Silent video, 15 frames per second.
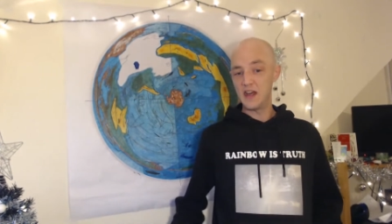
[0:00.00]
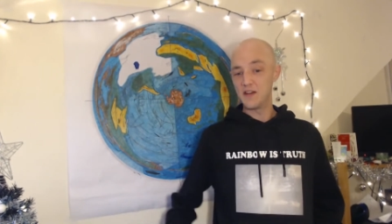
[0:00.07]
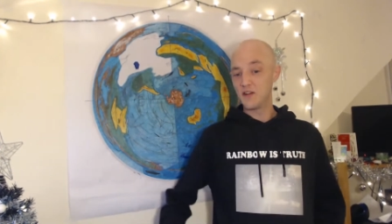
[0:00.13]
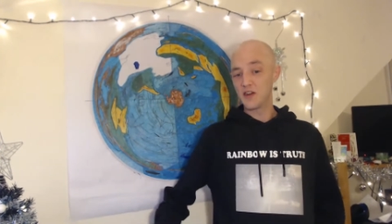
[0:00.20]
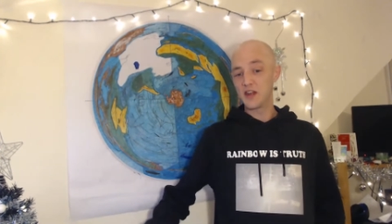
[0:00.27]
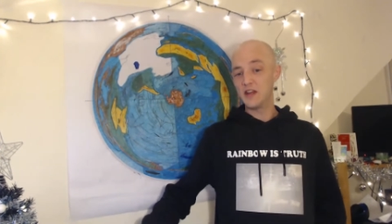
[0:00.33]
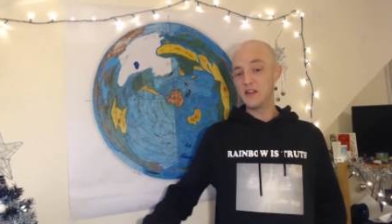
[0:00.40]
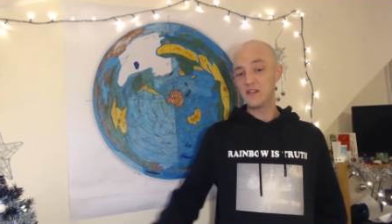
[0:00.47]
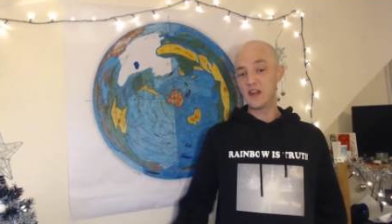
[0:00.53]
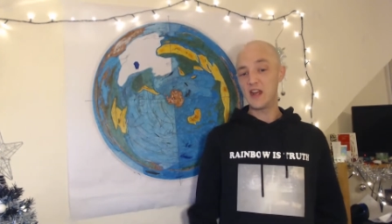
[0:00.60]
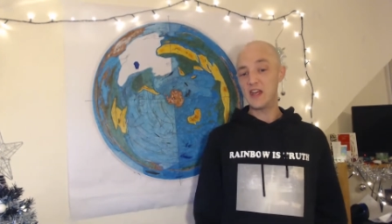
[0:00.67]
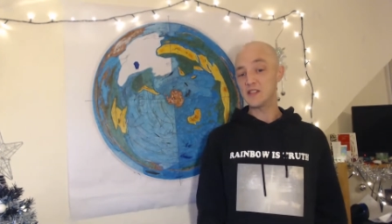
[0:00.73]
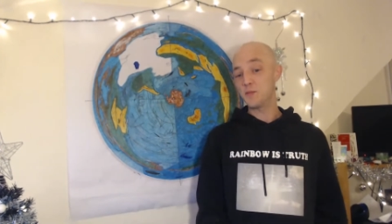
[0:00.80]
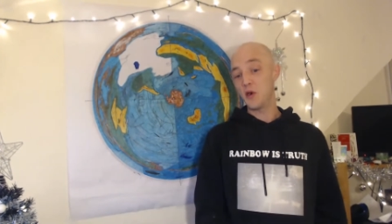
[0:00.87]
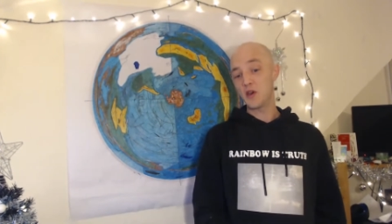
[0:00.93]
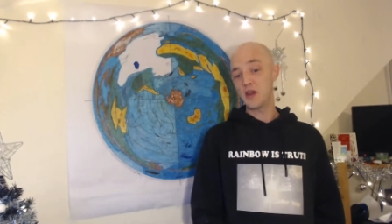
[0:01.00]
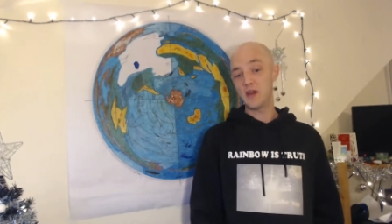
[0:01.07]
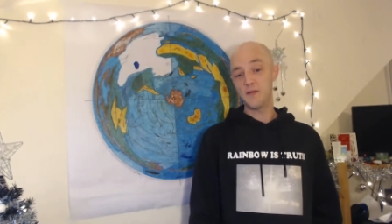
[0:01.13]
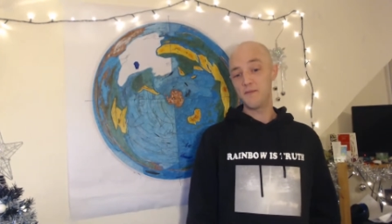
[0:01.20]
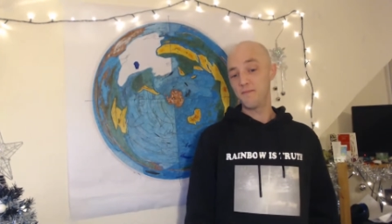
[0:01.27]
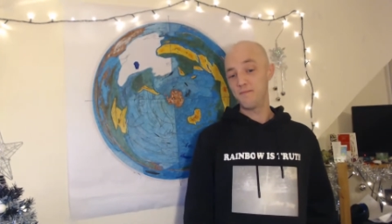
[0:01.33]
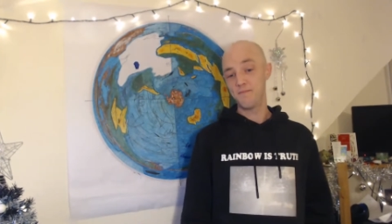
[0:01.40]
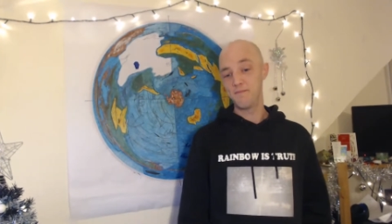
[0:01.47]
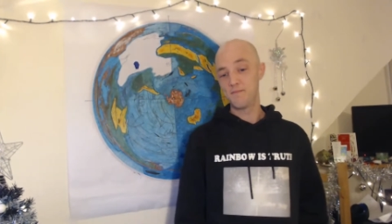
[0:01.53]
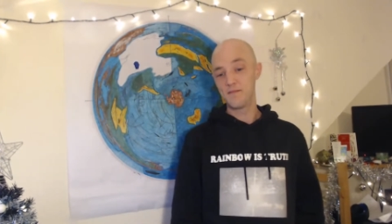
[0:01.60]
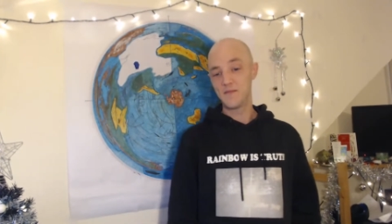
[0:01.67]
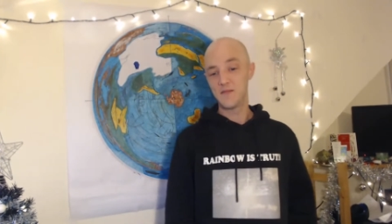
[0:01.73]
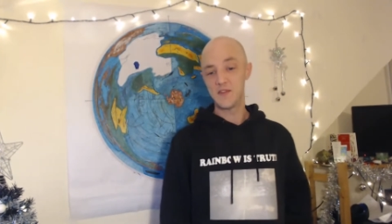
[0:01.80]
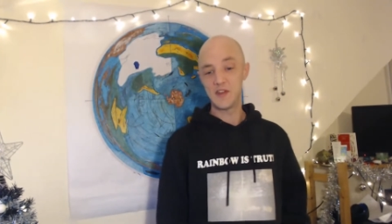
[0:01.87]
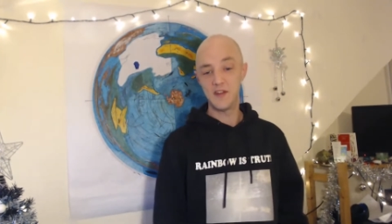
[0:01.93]
and looking in the last pocket.
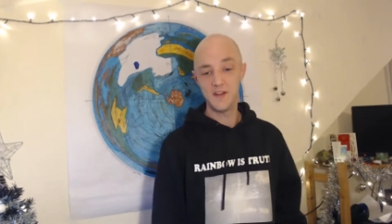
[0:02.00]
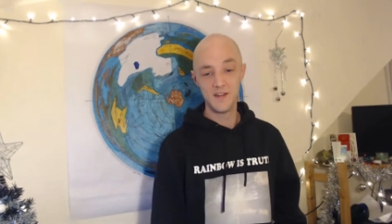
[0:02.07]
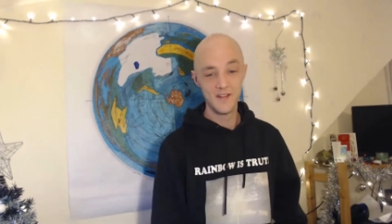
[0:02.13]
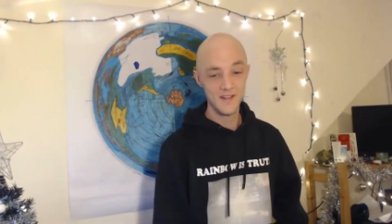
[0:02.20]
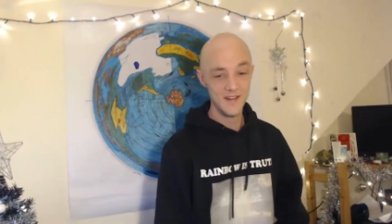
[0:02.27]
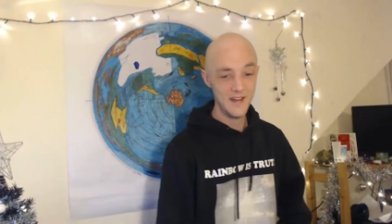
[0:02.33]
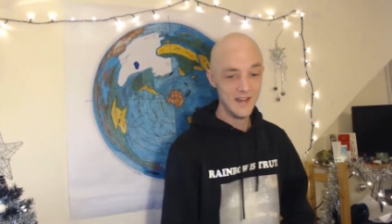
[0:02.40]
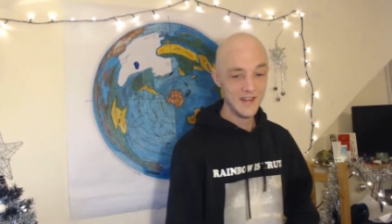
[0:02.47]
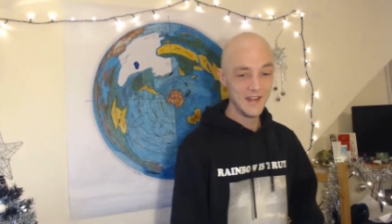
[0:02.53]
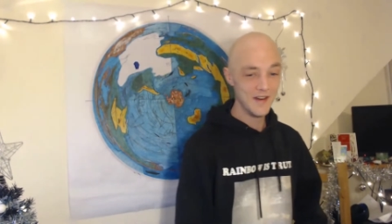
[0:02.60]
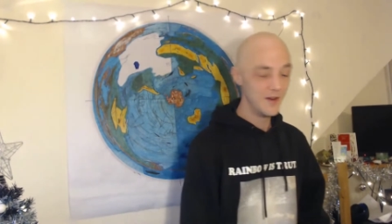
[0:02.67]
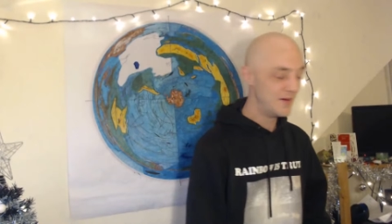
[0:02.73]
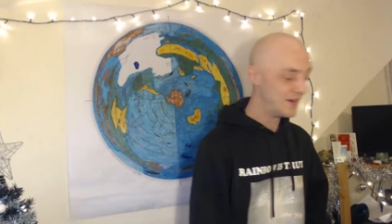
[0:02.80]
Yeah, you know